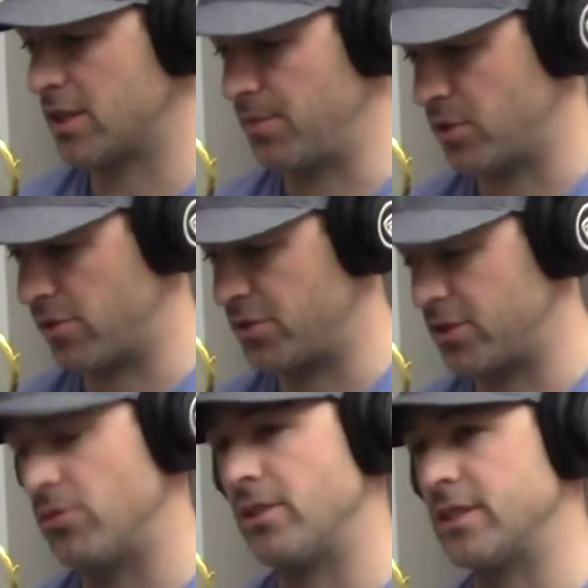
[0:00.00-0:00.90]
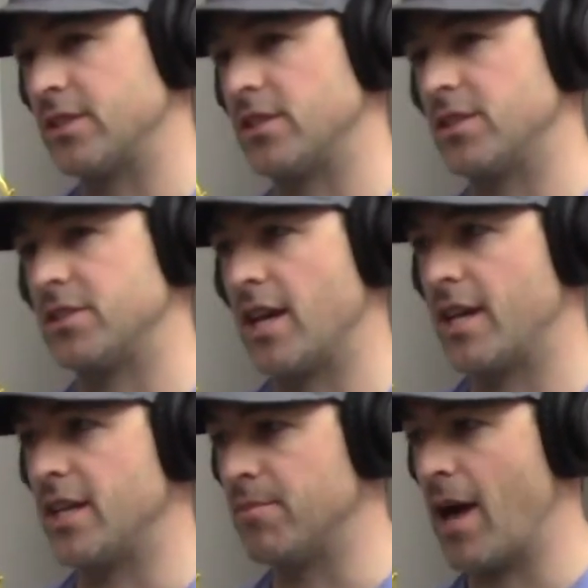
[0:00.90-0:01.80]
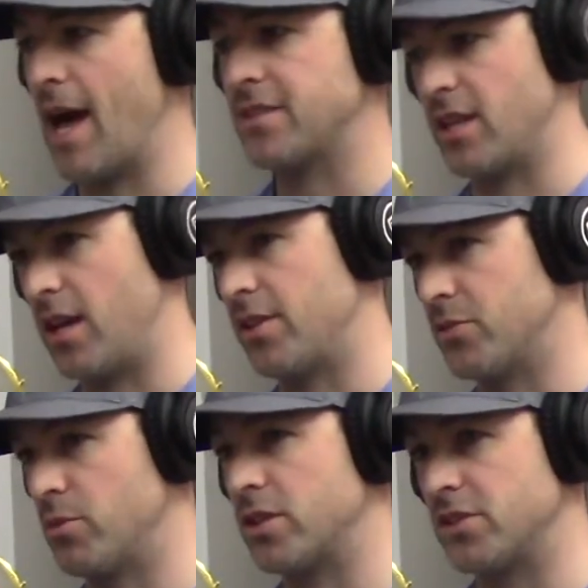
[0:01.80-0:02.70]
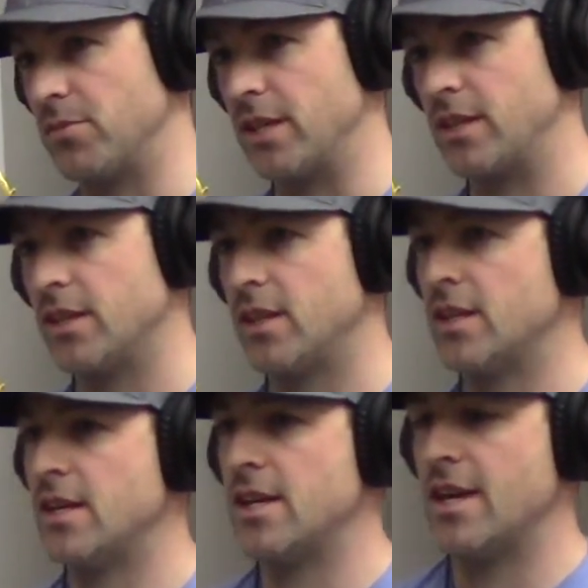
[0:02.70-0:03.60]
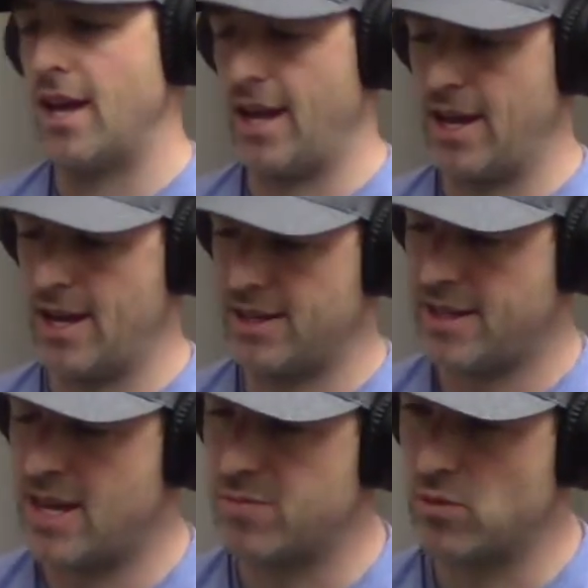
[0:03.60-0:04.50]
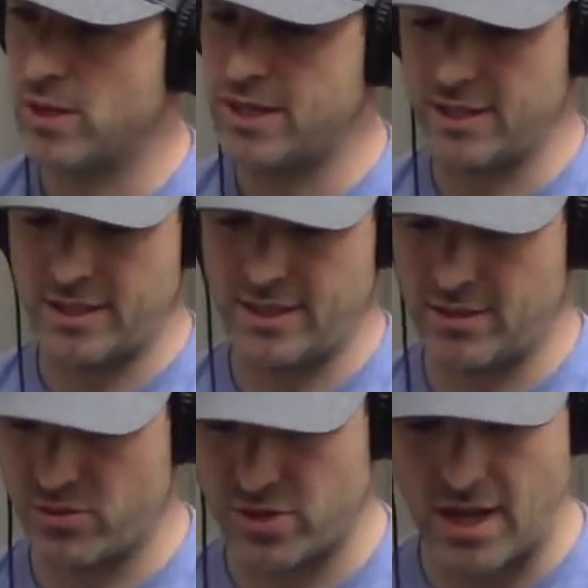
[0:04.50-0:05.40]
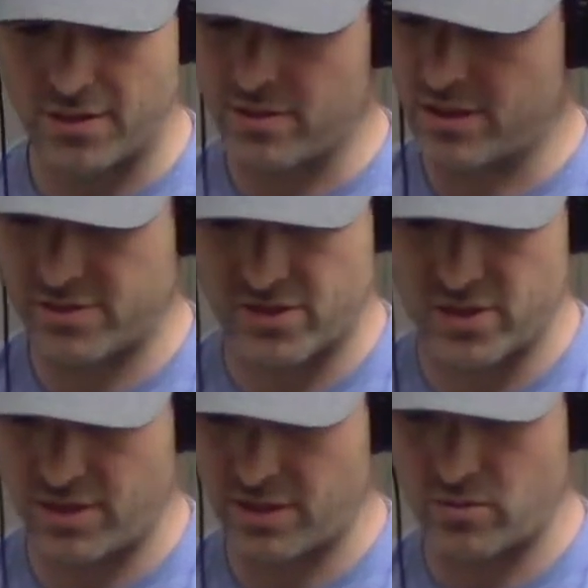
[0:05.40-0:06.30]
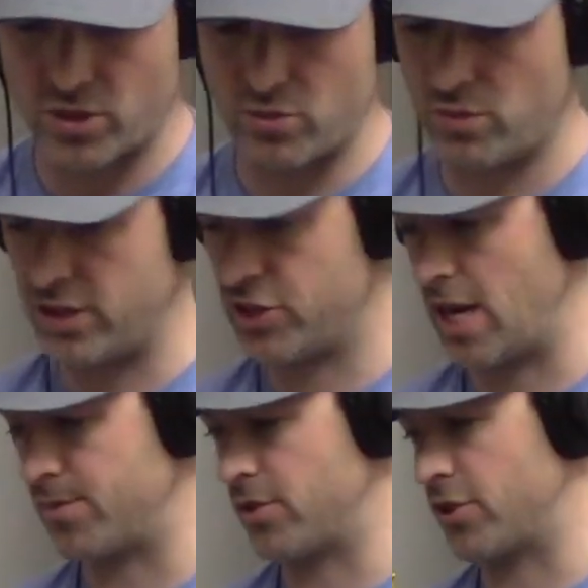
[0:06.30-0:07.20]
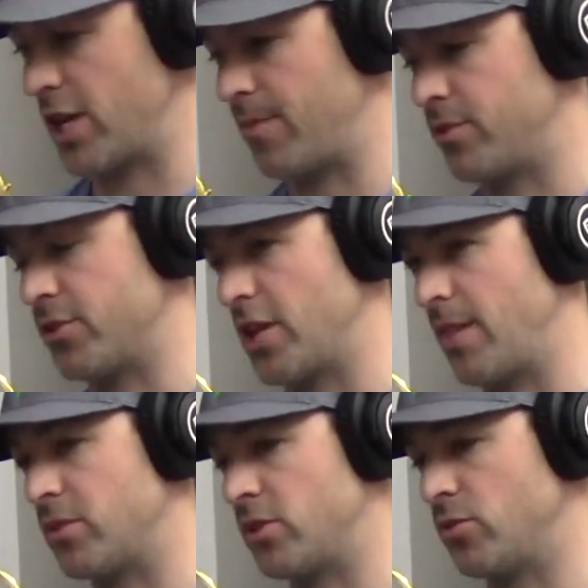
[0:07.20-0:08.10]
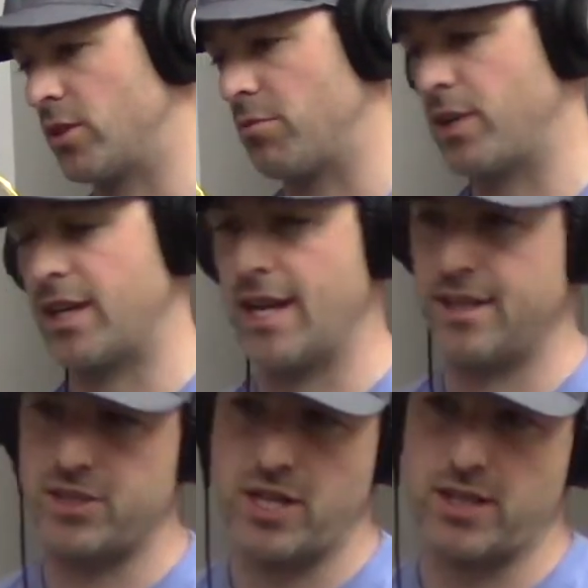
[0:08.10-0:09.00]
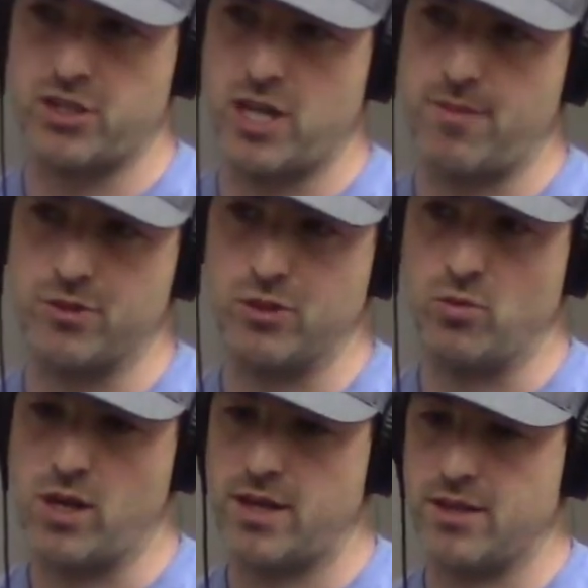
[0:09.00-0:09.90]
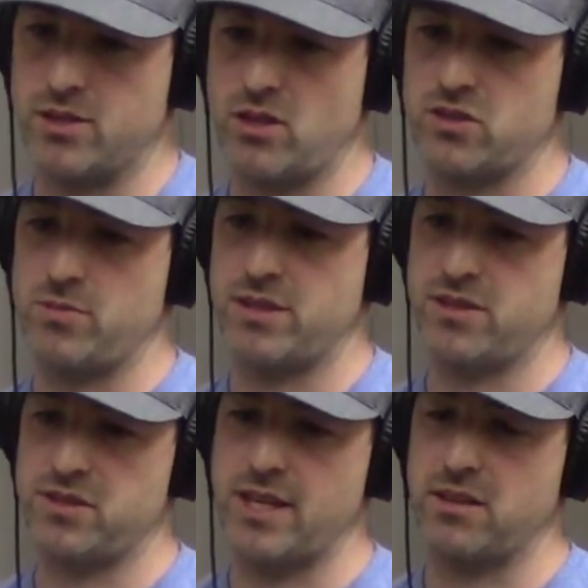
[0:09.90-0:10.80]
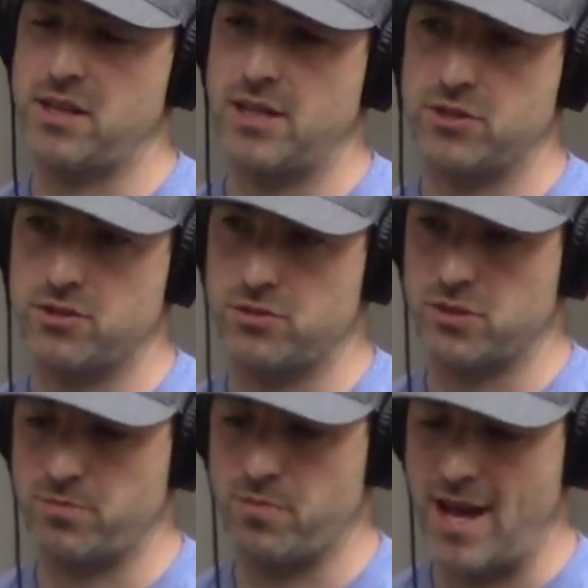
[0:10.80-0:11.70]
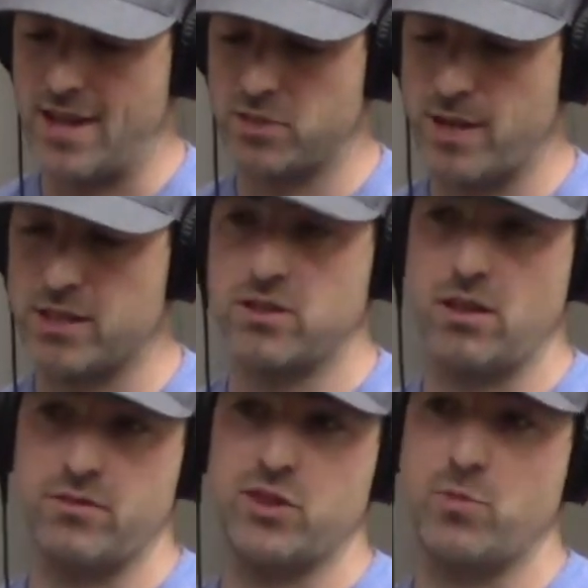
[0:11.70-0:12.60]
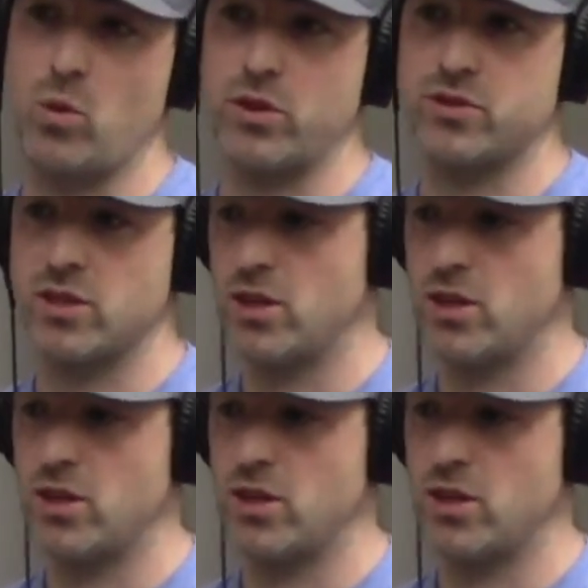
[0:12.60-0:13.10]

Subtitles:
Turner still reads it to this day. He passed on his book to me, and he had me read it. And it was nothing where you read chapter to chapter to chapter. You can pick any kind of chapter you want. It talks about the psychological aspects of sports,